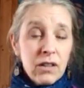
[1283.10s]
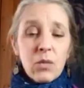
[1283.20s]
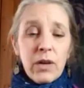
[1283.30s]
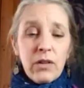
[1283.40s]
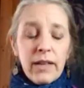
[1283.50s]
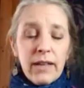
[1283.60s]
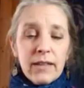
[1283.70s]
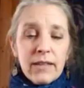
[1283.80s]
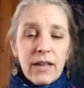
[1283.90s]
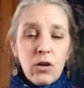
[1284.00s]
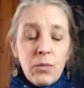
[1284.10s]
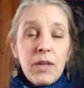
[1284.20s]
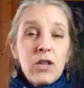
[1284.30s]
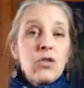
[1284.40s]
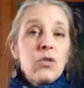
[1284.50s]
as well as
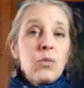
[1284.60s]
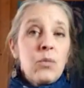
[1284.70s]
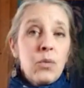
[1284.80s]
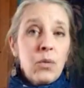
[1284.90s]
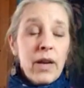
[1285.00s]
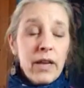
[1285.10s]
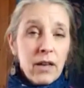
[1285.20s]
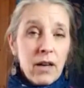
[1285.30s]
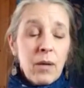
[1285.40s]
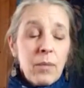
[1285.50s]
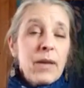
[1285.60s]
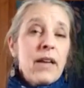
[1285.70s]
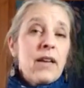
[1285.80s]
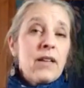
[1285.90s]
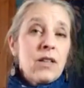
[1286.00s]
helping to break up
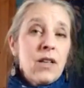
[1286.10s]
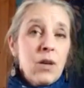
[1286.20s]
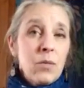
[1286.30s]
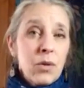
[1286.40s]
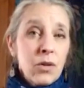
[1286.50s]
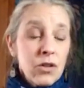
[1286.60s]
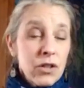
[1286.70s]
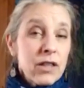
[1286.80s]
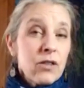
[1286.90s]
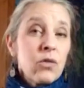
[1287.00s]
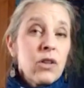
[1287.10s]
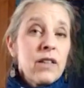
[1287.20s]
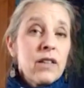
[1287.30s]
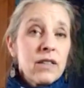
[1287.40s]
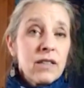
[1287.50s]
and purge, it can
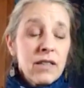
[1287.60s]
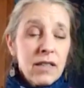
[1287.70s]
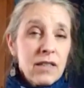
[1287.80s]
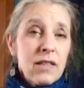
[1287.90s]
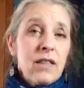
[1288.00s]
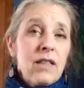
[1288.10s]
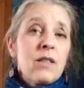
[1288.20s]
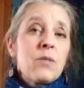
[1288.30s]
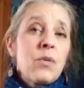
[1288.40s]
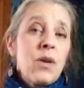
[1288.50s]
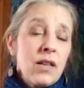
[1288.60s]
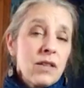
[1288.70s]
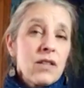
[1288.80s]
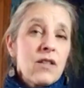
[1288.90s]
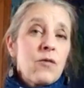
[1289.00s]
really assist in this
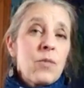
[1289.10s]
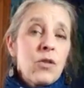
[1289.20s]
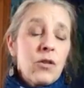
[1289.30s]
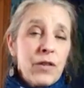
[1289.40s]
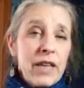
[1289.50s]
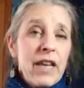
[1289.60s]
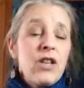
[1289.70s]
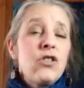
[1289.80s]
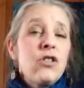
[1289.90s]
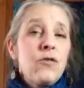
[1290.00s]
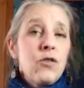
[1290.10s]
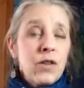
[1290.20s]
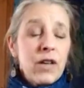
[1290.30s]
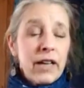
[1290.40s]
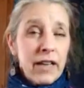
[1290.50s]
process of purification. If
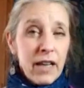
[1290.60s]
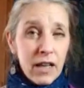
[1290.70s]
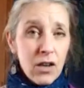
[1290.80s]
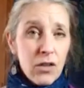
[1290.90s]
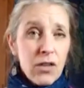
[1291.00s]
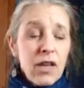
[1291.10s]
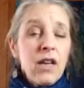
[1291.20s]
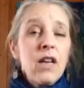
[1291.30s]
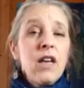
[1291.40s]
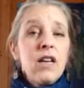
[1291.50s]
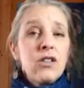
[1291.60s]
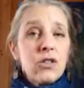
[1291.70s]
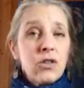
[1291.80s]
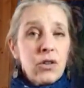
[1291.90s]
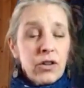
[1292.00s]
you've got anything
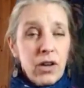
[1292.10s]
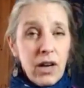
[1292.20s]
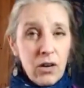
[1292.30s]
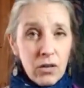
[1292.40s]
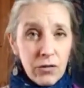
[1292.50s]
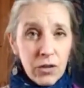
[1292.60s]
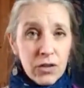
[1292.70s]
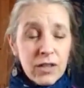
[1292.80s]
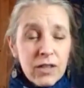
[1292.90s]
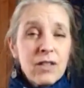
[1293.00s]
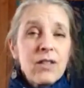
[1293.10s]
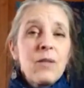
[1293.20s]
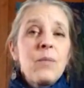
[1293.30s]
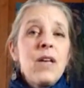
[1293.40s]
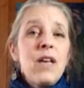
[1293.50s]
to clear out of your
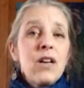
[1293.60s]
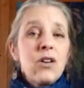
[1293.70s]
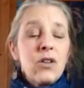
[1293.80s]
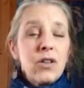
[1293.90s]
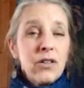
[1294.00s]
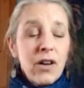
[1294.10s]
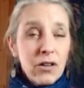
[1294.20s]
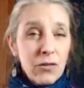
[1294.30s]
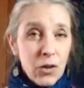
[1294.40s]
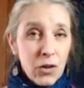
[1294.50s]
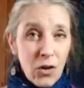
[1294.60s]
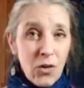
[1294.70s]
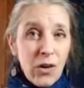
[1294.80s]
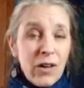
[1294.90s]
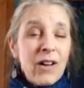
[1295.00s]
system, clear out of your
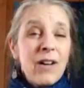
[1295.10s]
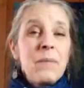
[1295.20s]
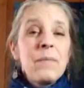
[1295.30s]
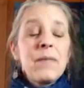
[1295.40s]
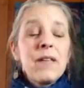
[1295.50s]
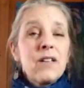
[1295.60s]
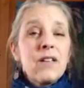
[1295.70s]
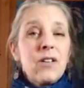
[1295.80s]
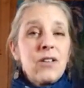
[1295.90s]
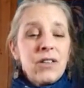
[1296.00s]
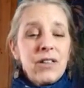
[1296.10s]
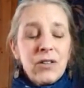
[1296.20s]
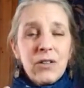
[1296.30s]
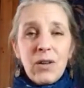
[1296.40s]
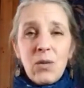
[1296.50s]
aura,
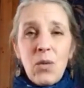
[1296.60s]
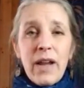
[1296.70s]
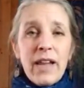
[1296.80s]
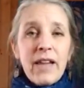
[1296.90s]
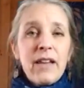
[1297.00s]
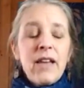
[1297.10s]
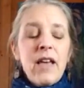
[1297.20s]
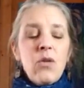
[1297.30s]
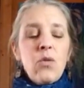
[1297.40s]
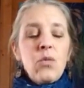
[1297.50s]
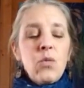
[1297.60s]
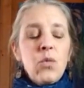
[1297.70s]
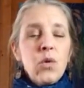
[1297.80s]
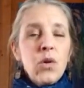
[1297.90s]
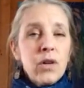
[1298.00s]
clear away,
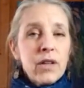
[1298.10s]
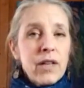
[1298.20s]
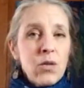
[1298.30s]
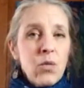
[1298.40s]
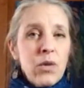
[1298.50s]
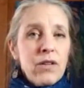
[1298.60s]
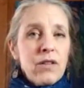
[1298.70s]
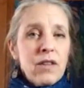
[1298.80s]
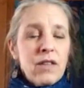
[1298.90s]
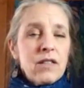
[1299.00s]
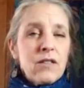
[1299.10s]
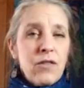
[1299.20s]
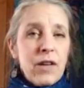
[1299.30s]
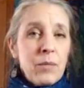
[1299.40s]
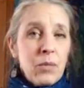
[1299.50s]
working with this
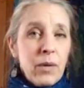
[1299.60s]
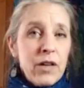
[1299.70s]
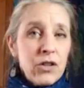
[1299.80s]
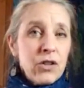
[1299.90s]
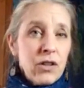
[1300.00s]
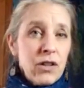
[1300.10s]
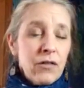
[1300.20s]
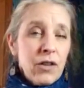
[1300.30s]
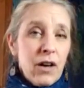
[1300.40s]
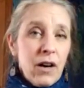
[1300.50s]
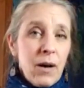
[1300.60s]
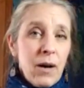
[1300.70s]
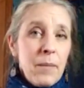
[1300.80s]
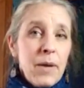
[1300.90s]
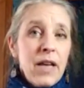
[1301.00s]
vibration of the
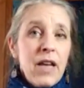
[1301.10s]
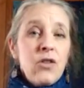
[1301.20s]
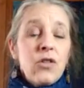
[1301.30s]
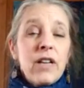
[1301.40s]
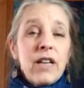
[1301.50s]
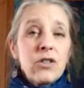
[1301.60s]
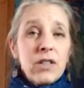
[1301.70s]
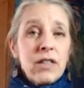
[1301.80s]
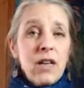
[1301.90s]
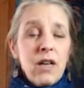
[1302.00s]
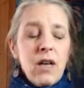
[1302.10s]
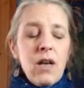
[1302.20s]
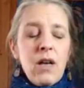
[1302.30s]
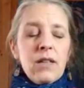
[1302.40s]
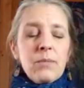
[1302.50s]
hum, you can actually
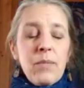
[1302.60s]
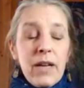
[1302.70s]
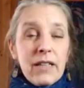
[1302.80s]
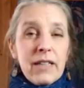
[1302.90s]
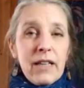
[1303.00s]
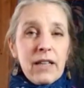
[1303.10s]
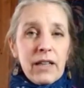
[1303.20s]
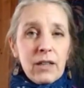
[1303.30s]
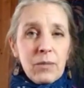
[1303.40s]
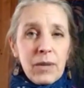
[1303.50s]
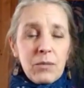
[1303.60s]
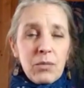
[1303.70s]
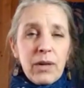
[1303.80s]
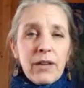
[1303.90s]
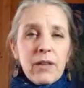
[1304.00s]
meditate like a big
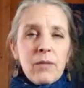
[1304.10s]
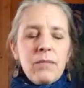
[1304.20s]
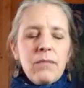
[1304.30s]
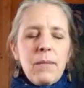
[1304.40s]
breath and